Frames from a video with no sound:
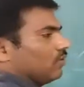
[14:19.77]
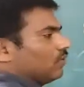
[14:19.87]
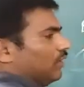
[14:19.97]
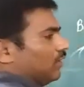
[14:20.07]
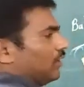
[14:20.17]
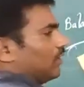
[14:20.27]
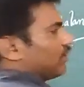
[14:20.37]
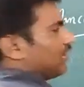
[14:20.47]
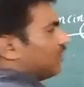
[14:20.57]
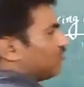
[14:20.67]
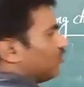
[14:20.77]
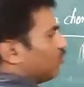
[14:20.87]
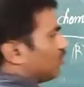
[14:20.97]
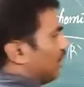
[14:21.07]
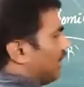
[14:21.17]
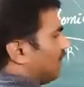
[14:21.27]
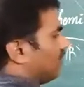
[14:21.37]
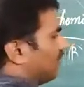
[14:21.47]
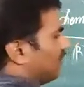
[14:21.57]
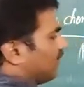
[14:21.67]
Okay, now next the
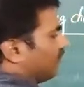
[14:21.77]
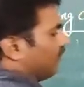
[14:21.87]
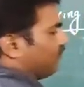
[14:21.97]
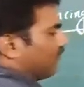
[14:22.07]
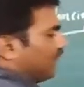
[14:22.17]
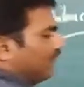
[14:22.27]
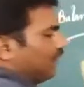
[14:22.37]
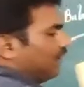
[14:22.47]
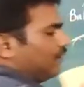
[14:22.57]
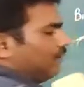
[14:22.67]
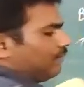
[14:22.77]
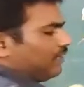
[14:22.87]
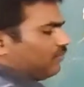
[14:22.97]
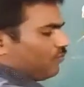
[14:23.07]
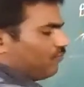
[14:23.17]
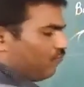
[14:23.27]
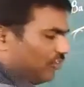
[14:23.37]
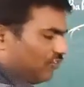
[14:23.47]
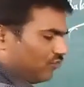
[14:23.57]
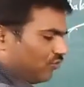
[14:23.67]
answer is given for it. Yes,
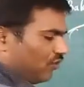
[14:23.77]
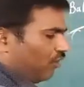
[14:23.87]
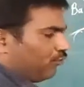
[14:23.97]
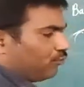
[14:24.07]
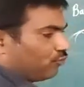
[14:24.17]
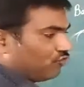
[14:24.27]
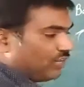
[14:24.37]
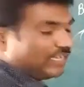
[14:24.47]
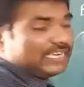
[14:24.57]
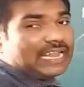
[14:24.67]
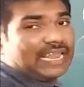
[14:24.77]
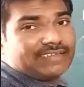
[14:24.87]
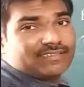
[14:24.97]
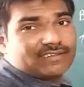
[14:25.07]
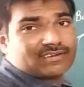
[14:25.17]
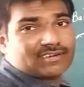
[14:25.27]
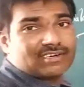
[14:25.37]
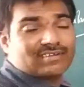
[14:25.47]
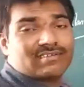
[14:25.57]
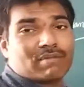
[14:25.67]
first you have to check it like that.
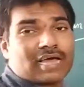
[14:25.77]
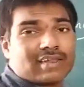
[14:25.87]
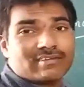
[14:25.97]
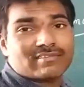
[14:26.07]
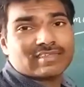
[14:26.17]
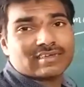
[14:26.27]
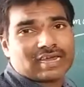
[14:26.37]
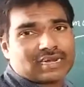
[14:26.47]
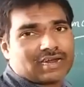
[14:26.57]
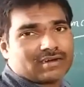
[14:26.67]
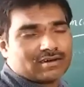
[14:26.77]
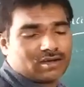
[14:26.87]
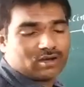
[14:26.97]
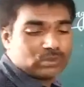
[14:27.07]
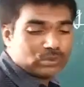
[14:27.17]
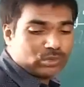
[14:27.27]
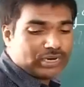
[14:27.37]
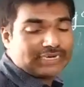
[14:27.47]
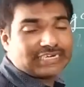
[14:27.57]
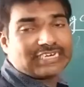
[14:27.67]
It is a balancing or not. How to
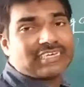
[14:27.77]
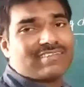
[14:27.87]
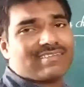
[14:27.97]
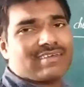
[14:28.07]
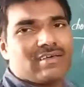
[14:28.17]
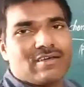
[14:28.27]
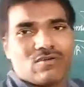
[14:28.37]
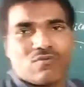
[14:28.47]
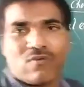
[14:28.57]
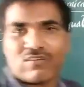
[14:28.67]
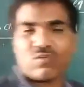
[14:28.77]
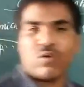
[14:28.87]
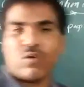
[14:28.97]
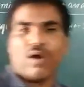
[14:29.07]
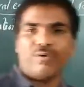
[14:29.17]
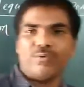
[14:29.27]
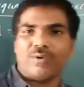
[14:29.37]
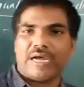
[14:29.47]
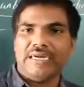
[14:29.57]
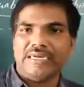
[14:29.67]
write it is, first you have to
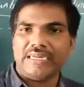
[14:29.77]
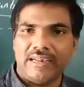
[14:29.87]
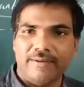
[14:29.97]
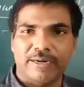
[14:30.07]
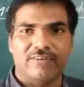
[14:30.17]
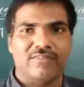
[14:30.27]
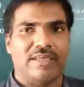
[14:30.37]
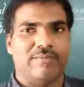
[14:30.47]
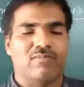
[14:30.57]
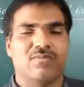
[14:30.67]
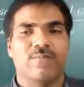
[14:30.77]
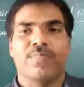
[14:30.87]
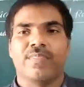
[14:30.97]
write elements names.